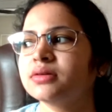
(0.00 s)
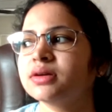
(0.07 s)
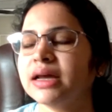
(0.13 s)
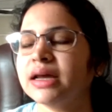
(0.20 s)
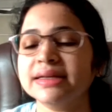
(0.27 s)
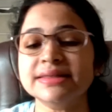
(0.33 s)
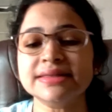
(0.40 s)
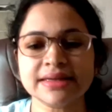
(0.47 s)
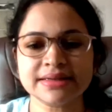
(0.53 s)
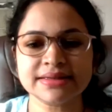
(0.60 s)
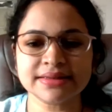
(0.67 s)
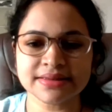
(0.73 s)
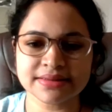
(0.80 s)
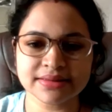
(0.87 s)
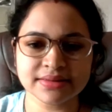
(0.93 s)
client side
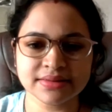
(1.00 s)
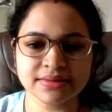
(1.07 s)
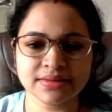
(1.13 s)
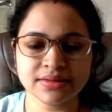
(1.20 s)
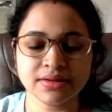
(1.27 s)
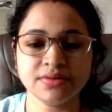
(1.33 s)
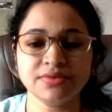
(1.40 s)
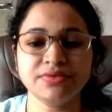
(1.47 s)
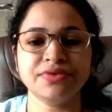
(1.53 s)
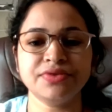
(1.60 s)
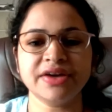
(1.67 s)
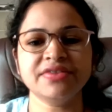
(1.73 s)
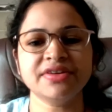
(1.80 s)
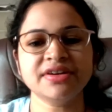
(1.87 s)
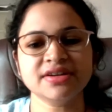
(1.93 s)
error.
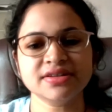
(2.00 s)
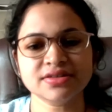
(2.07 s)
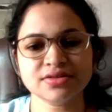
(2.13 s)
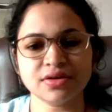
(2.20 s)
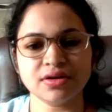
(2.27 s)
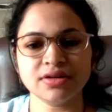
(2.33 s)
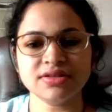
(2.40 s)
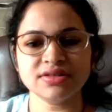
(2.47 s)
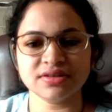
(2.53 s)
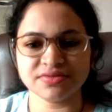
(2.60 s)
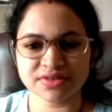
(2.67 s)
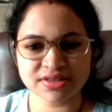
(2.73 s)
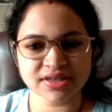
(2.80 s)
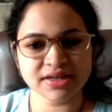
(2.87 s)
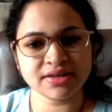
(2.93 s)
500 is called
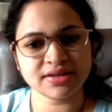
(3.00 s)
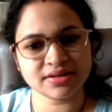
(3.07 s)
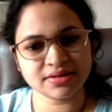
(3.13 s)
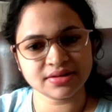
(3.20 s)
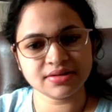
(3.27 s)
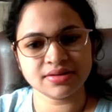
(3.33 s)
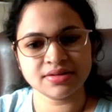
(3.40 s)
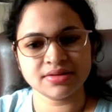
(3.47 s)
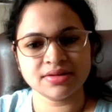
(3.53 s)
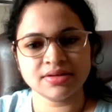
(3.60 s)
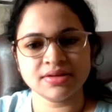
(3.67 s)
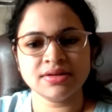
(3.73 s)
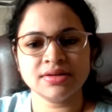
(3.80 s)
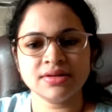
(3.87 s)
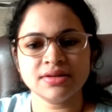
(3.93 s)
server side error,
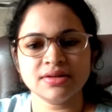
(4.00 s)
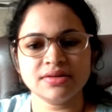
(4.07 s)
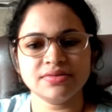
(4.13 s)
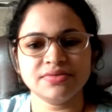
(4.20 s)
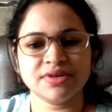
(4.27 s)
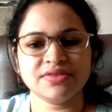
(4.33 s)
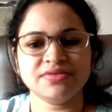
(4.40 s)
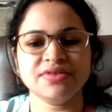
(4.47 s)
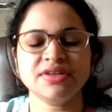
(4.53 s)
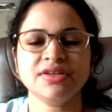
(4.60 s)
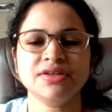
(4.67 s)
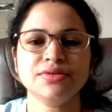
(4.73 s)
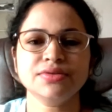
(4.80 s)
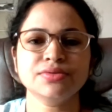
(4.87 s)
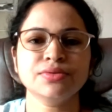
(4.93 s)
where we
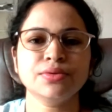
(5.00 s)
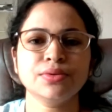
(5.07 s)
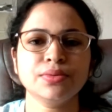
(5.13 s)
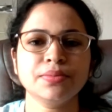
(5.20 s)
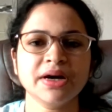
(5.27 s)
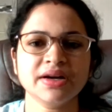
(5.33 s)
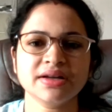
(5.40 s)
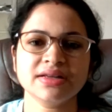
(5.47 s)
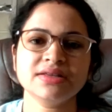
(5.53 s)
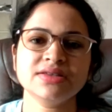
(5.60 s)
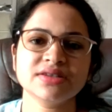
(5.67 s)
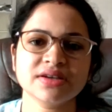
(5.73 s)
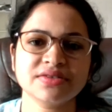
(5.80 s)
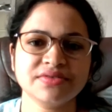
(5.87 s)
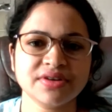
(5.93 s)
need to go back
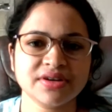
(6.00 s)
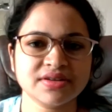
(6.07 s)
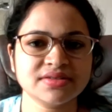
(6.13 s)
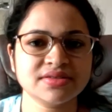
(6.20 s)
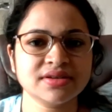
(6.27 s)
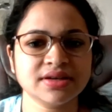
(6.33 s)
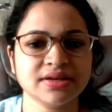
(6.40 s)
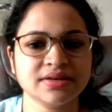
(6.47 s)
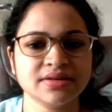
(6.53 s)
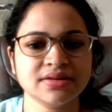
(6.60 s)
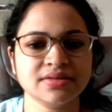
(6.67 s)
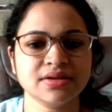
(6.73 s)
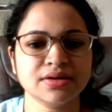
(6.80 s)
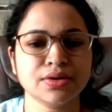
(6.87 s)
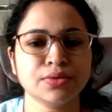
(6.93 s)
and check where is the error
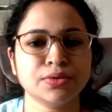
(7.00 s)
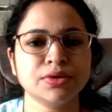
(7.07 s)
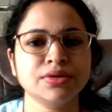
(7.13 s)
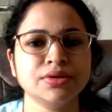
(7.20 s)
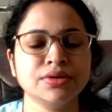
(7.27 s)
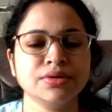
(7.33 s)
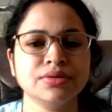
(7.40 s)
in the code.